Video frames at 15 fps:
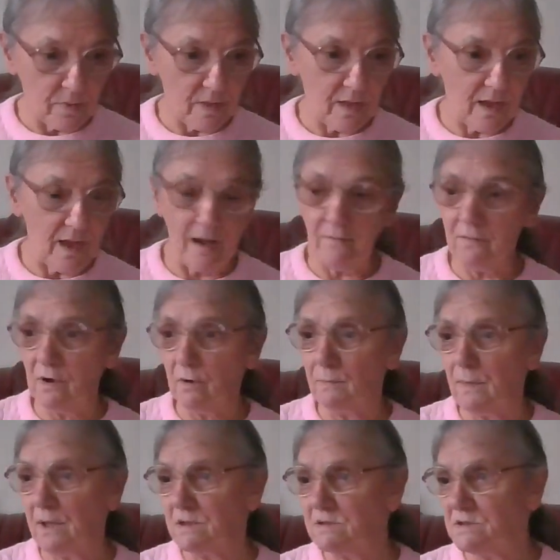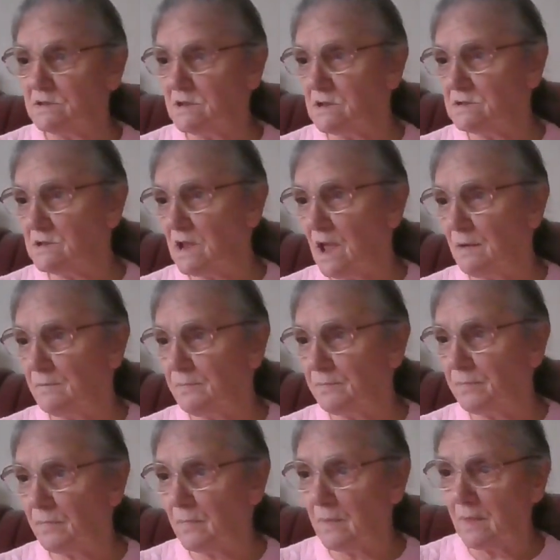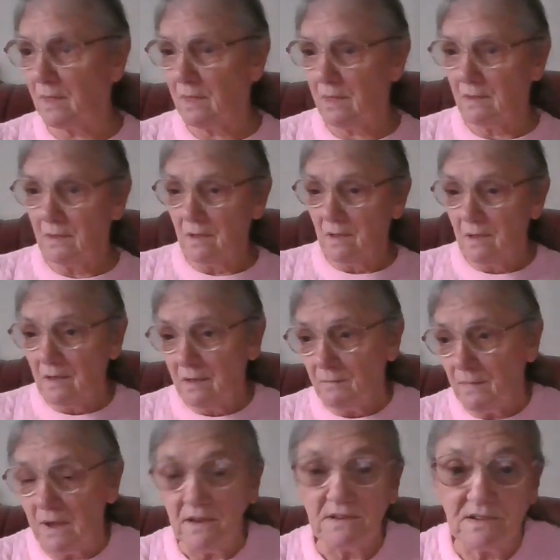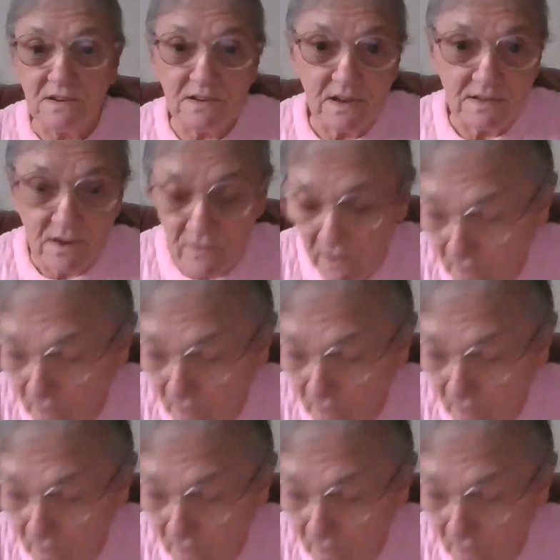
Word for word: I haven't got my scissors here. My scissors are in